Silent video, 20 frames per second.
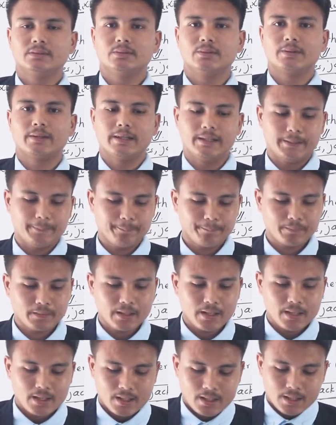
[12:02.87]
okay
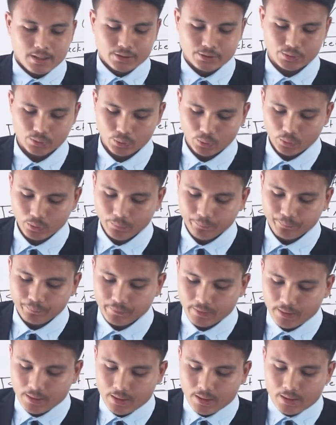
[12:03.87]
so
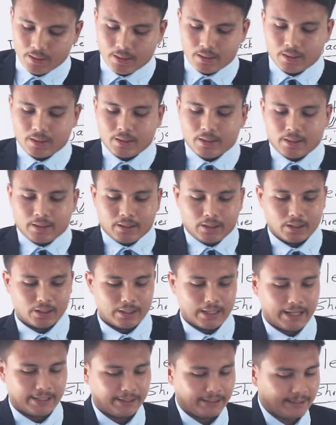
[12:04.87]
uh,
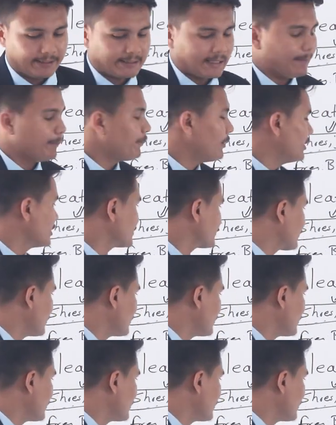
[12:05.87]
any examples